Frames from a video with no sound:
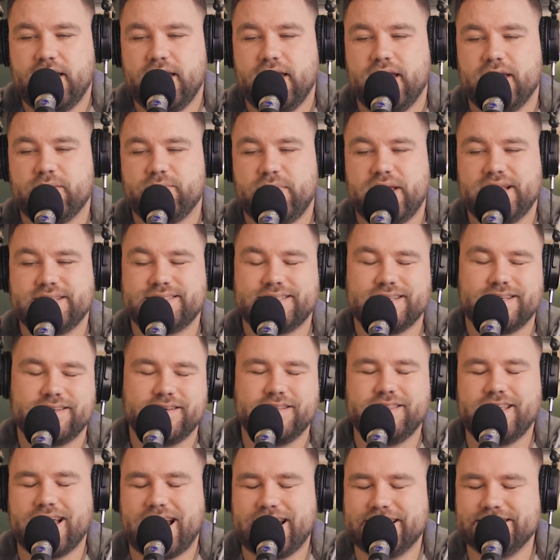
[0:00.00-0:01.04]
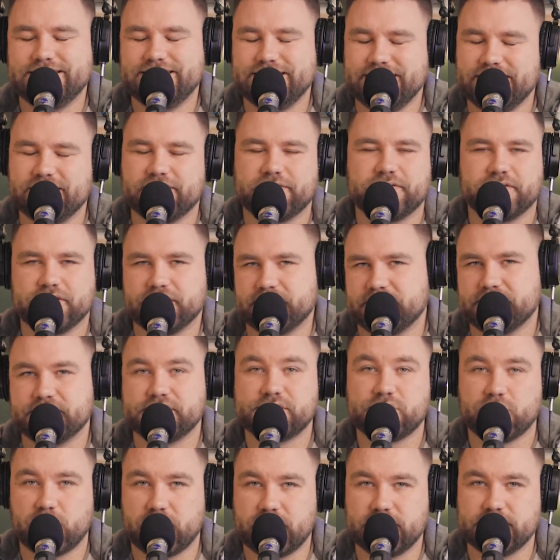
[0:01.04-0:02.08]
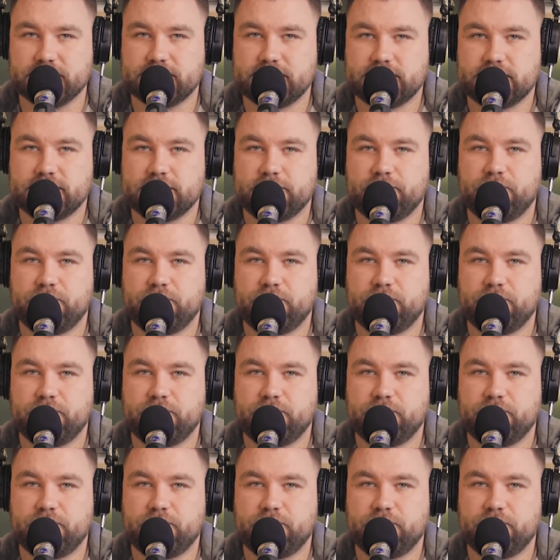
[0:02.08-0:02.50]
And basically, the idea for this was